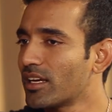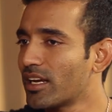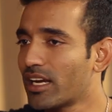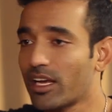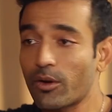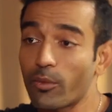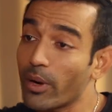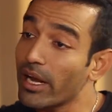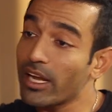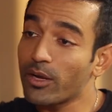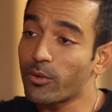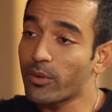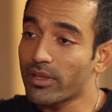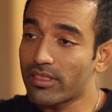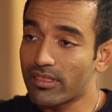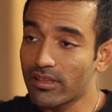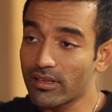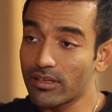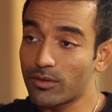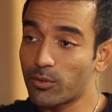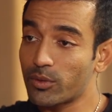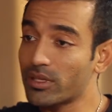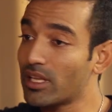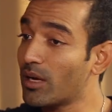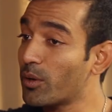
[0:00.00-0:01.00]
and I went with
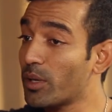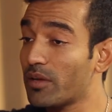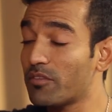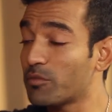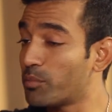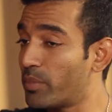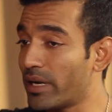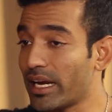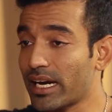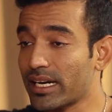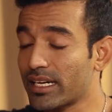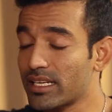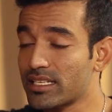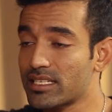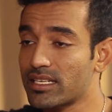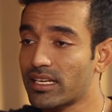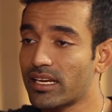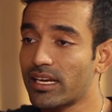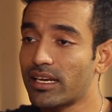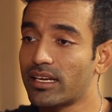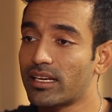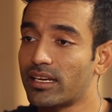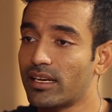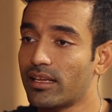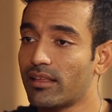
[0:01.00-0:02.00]
it without even
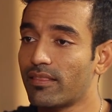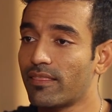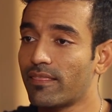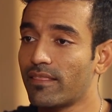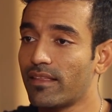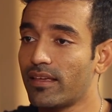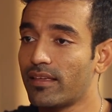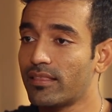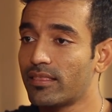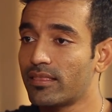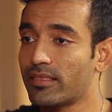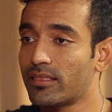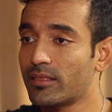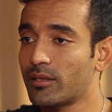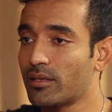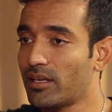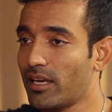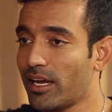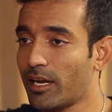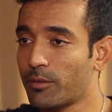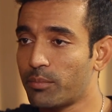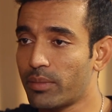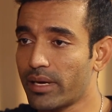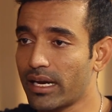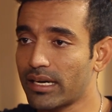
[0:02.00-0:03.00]
practicing it in in
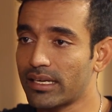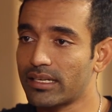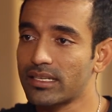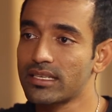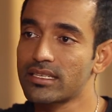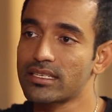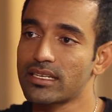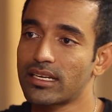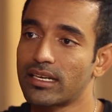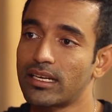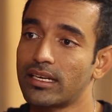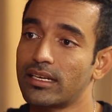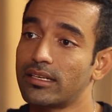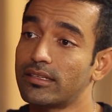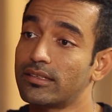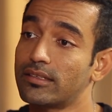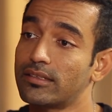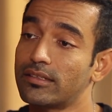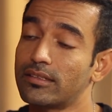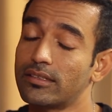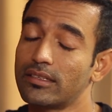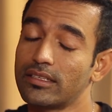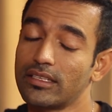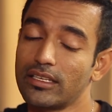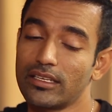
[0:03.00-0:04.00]
at practice, and
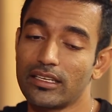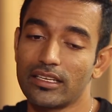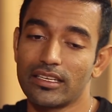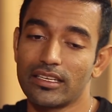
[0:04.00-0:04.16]
uh,